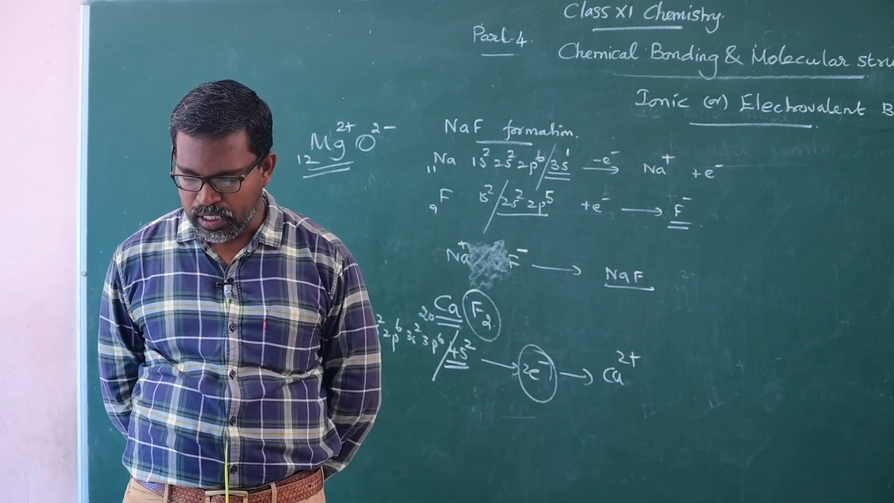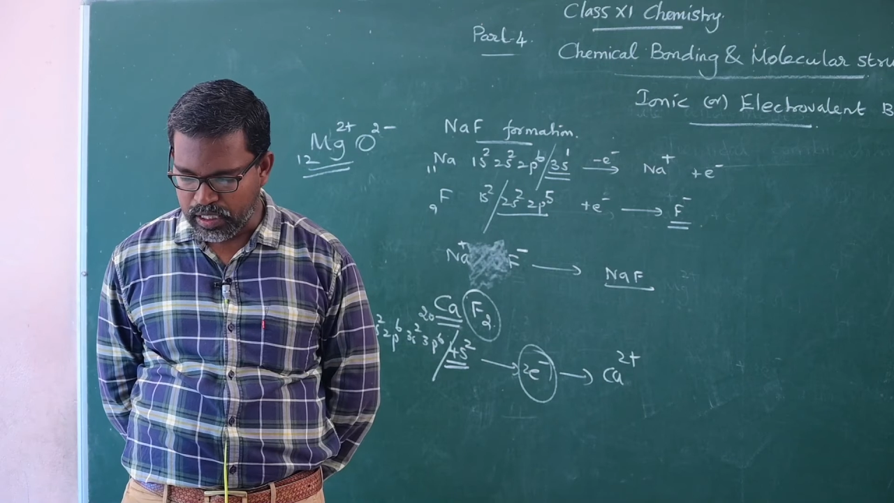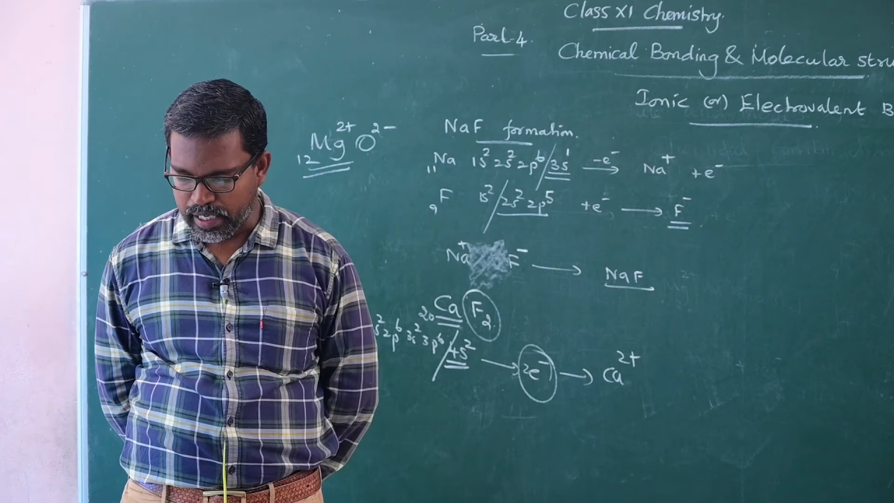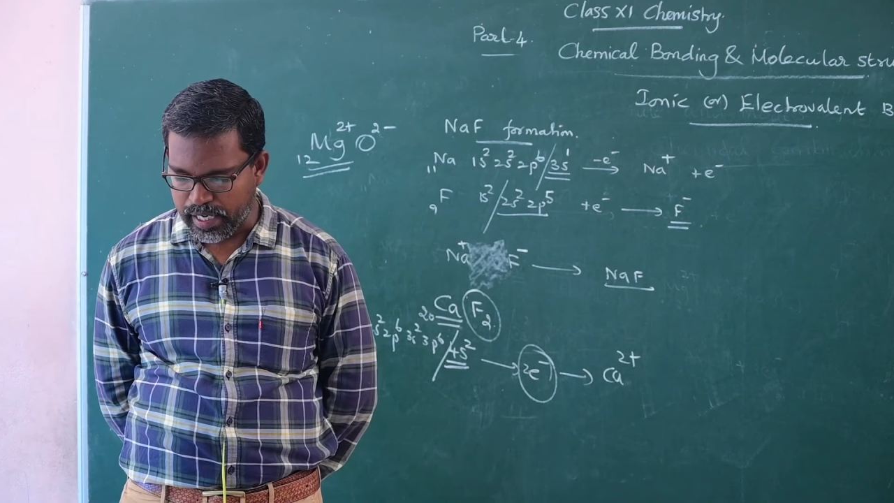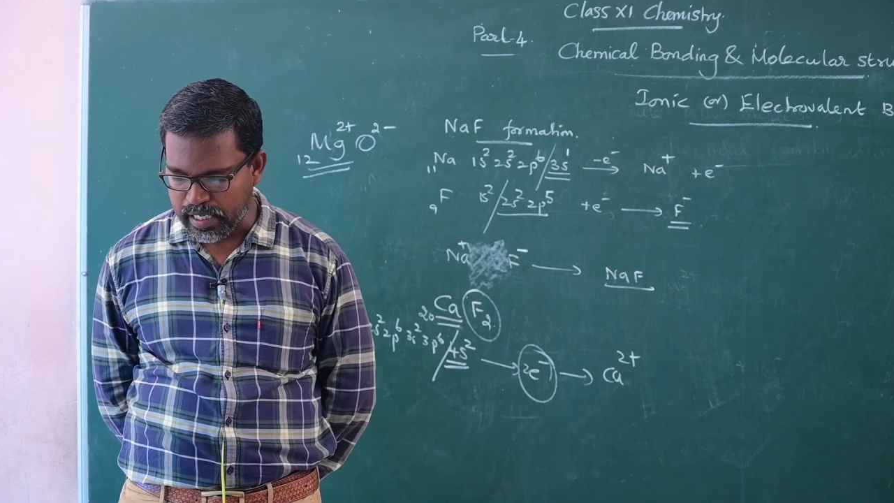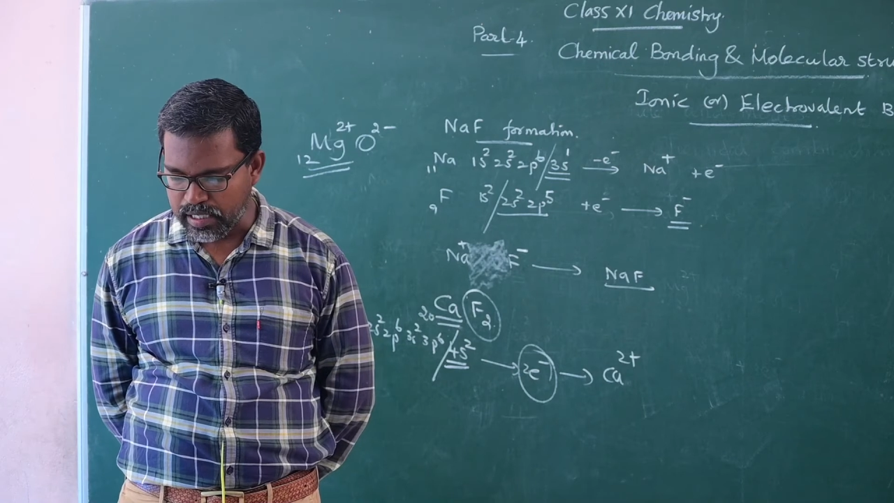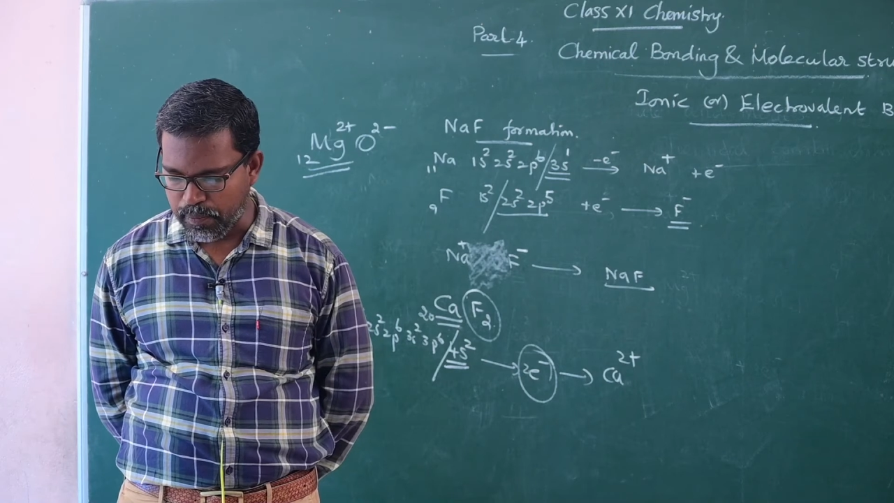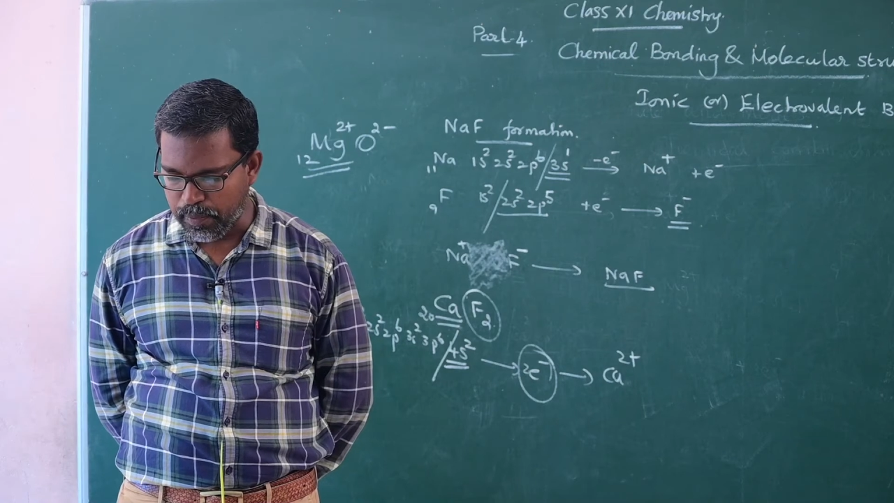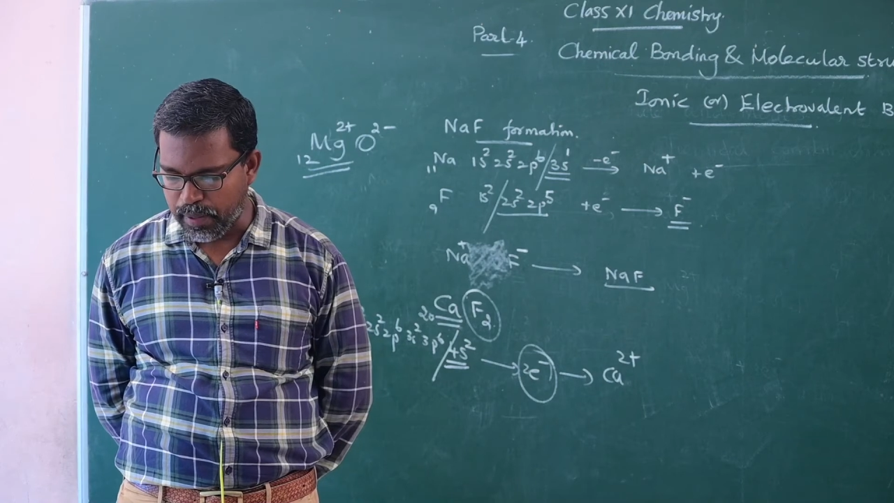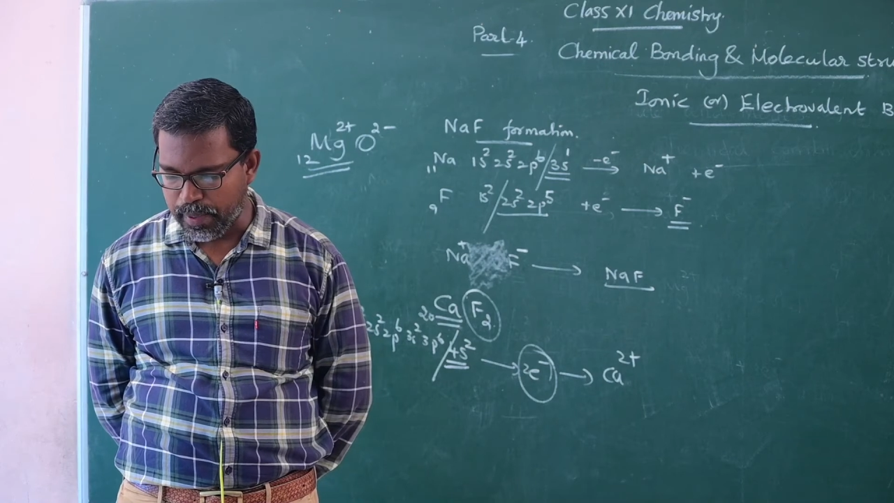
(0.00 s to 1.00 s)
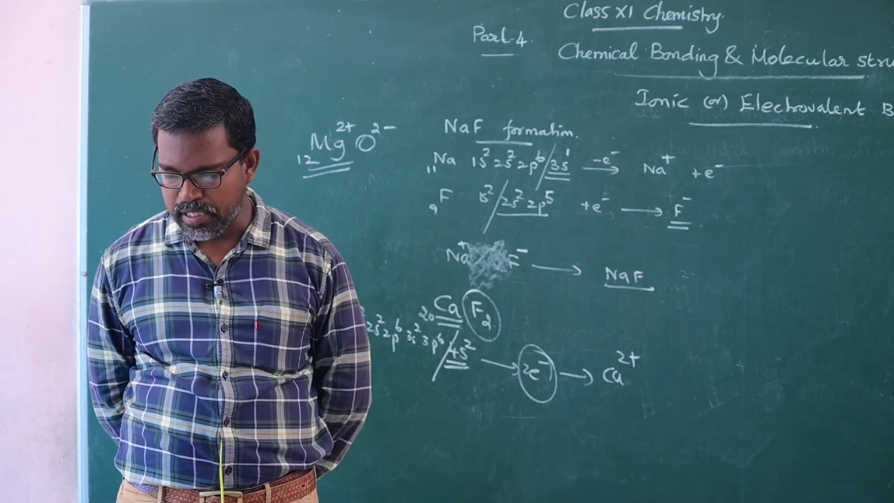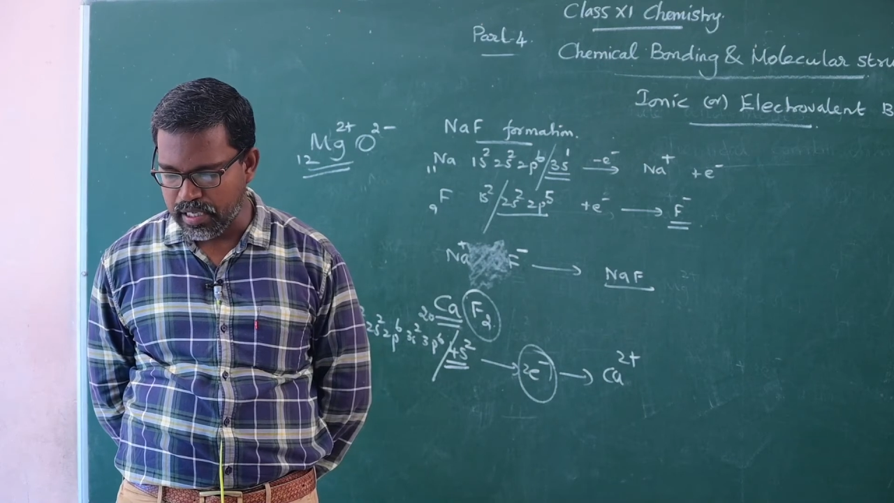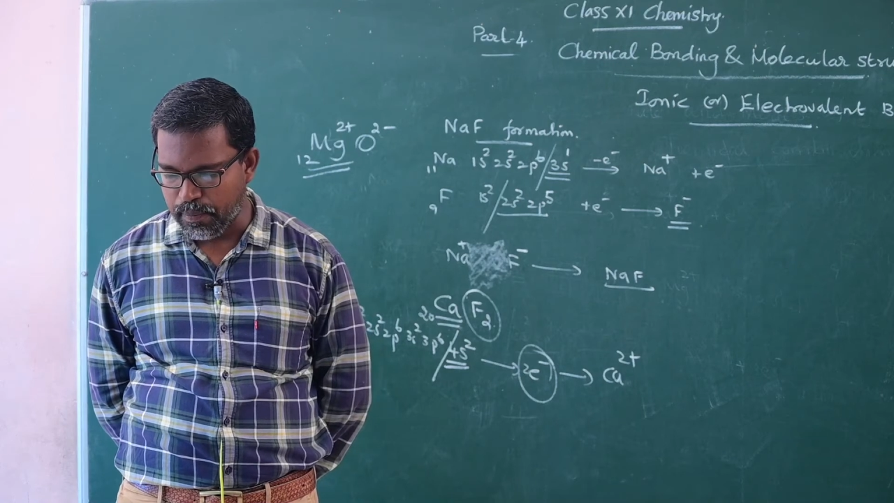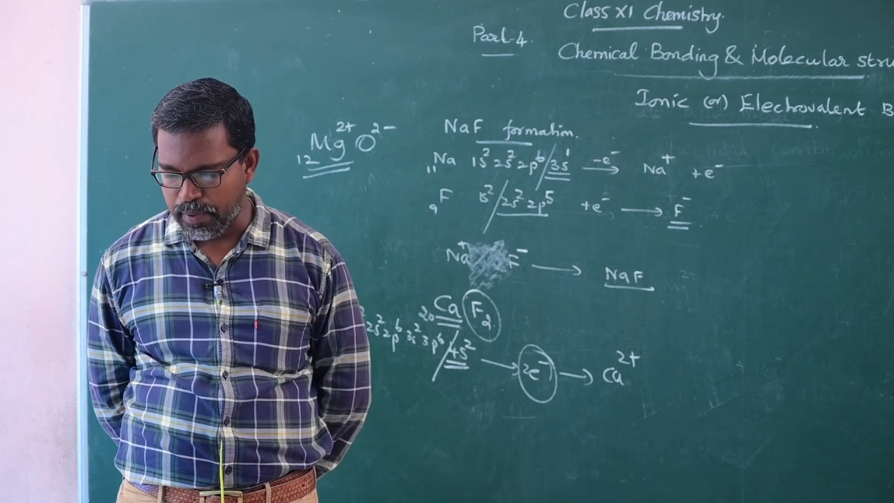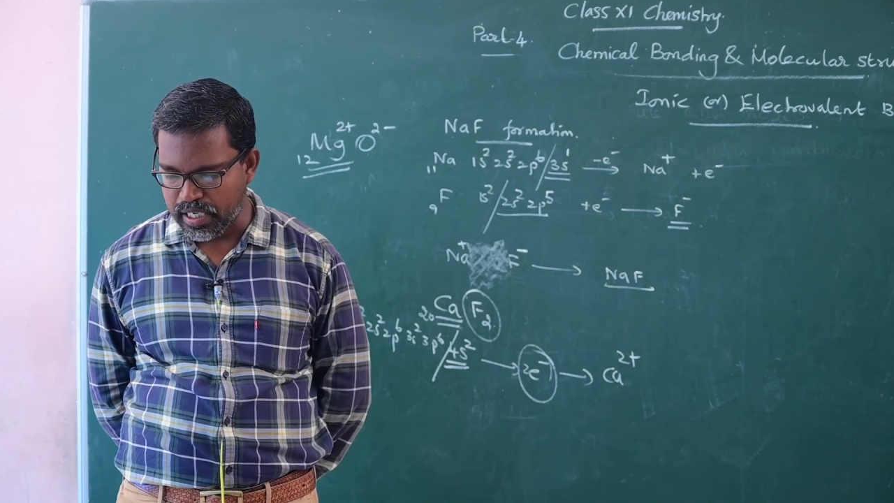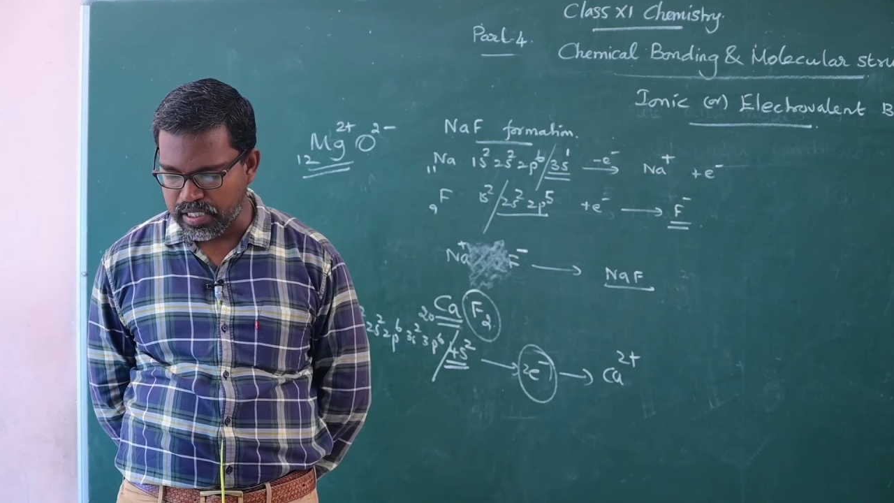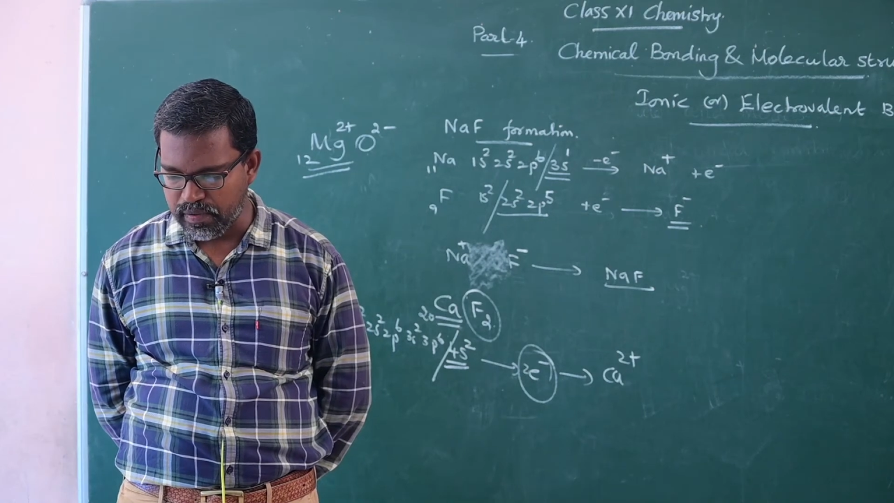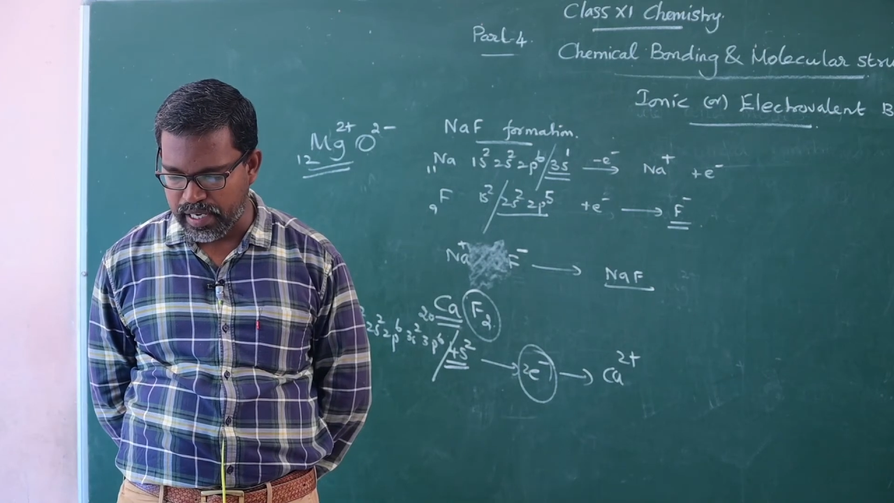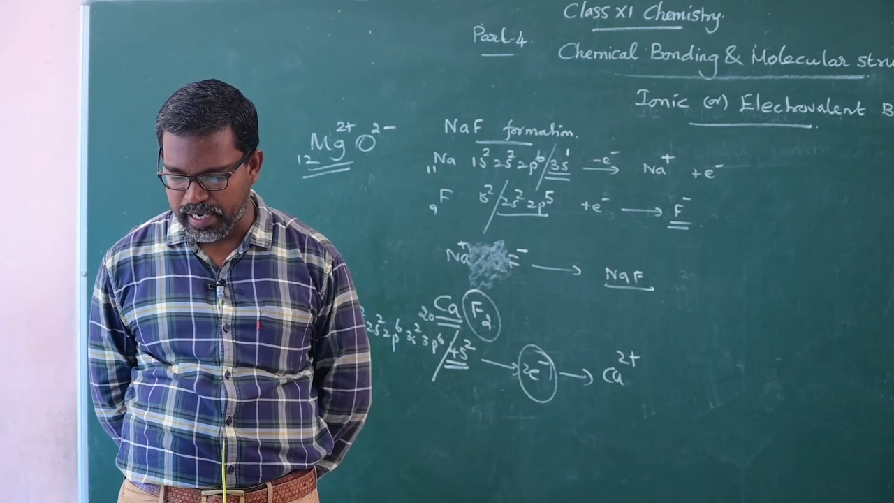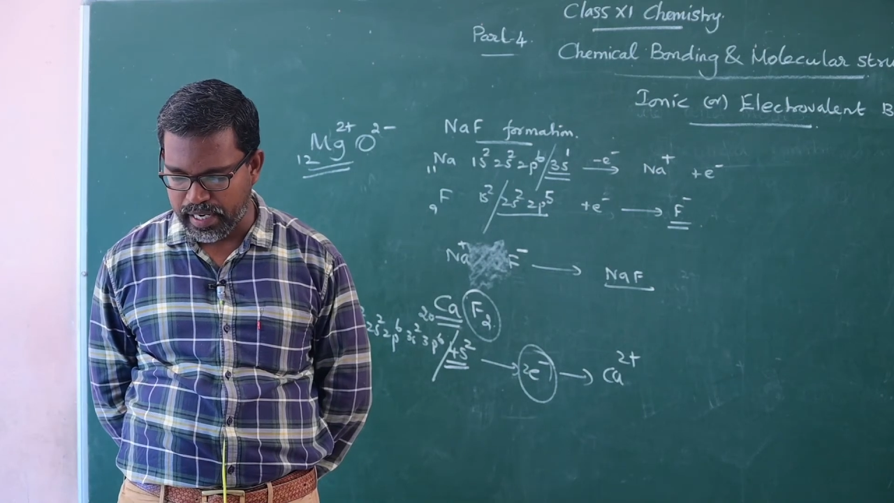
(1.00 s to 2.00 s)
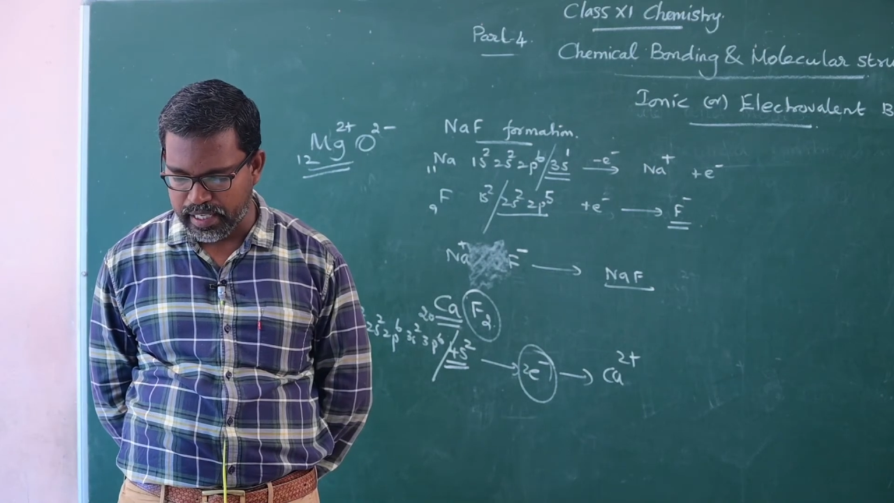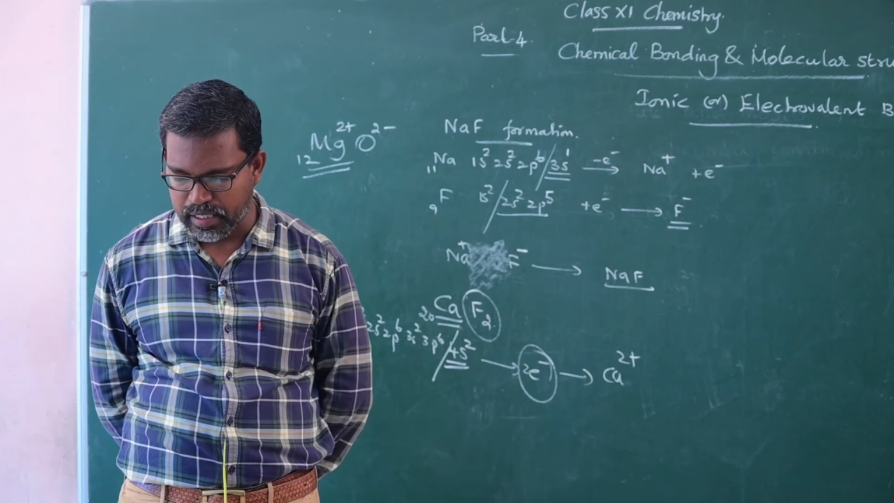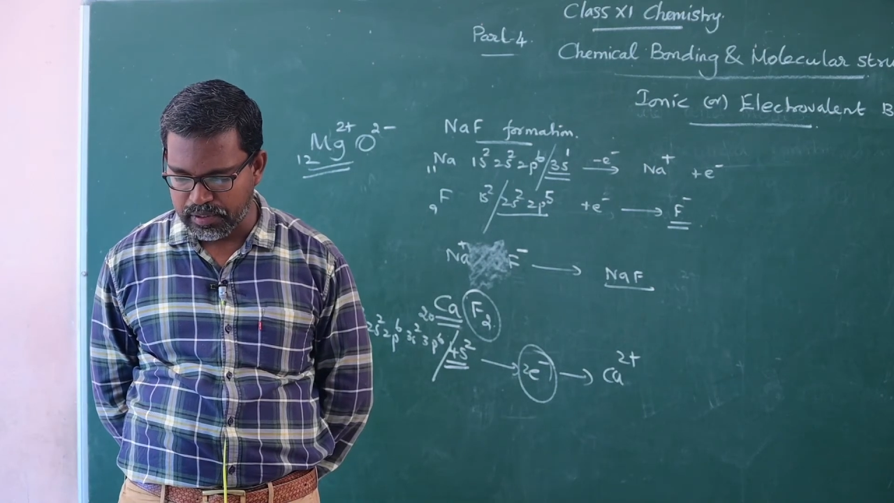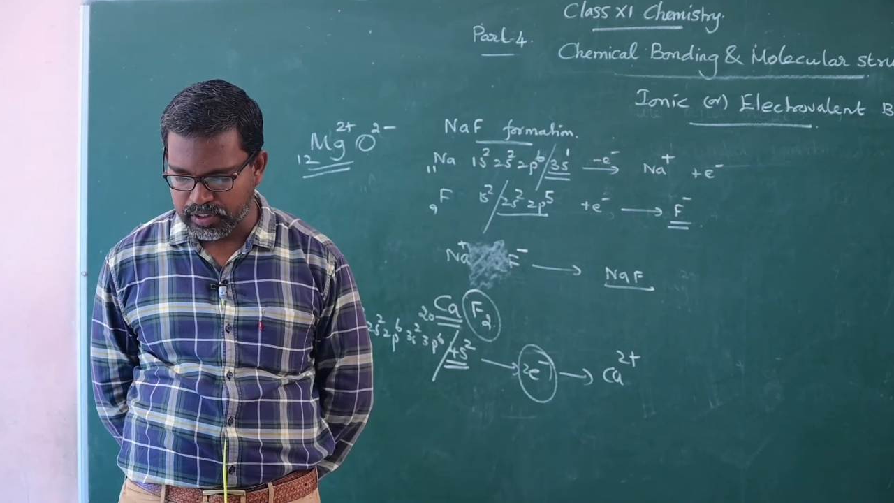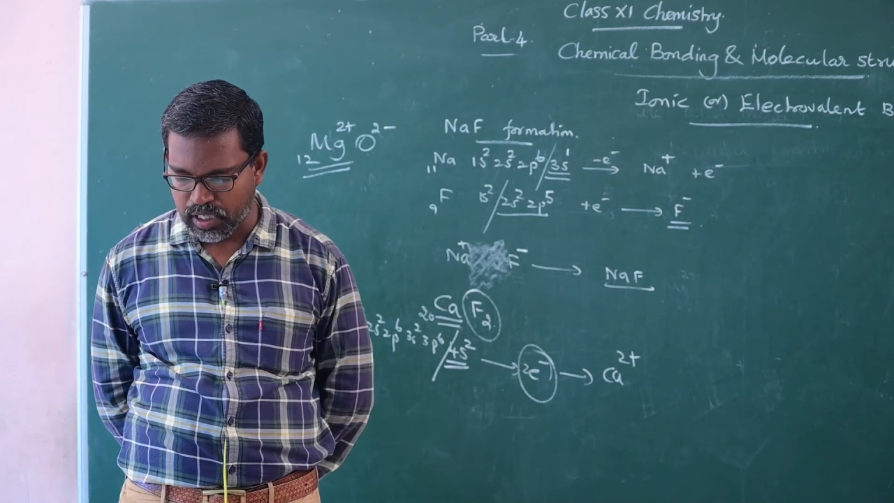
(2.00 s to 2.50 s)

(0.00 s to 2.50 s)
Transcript: The case of formation of positive and negative